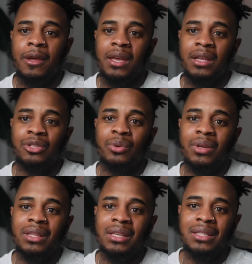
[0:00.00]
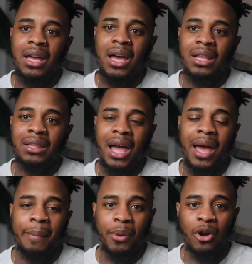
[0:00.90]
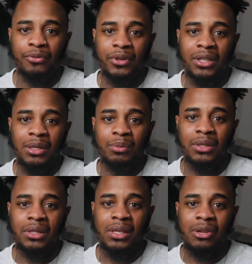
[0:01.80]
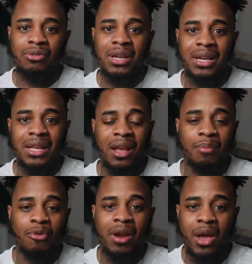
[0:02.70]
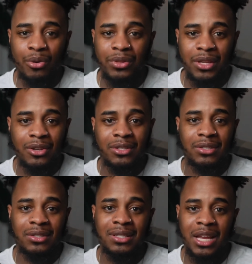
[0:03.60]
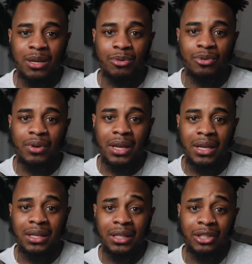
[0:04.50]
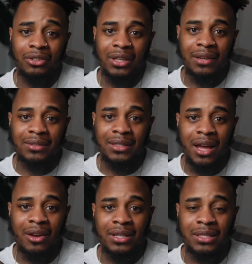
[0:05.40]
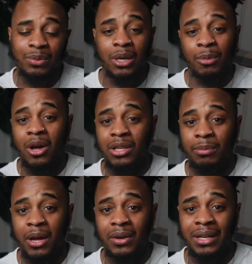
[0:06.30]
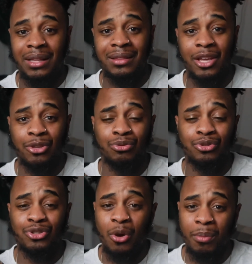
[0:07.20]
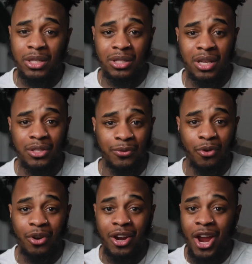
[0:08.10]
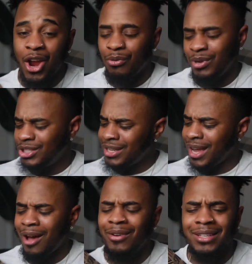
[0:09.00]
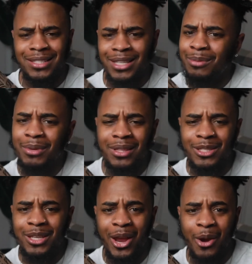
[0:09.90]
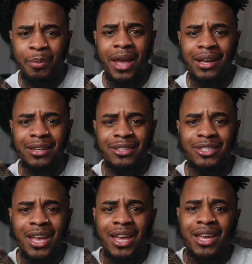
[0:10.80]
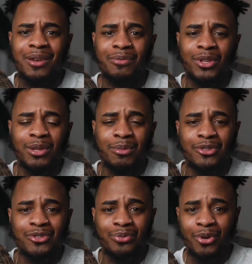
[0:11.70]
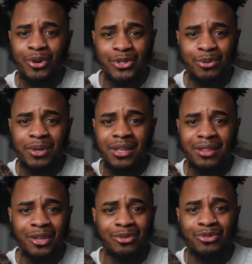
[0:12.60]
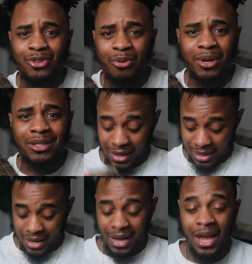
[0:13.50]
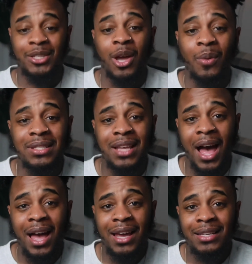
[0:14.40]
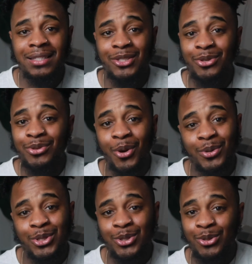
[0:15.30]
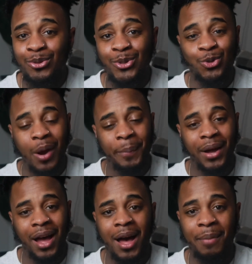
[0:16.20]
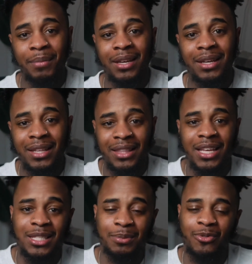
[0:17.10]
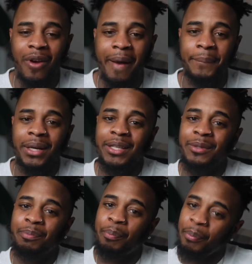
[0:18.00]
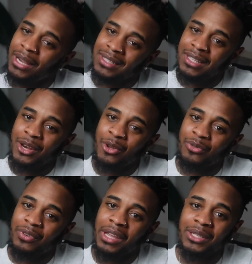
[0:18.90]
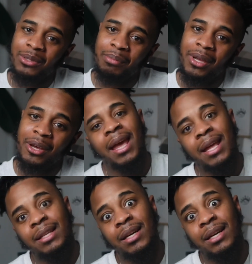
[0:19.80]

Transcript: and doing things that align perfectly with creating a more healthier, sustainable, and cleaner lifestyle is what I'm all about. And I thank you so much, Lush, for reaching out and sending me this care package. It really means the world to me. Thank you so much. As always, guys, you know what to do. Drop a comment, hit that subscribe button, press that notification bell. And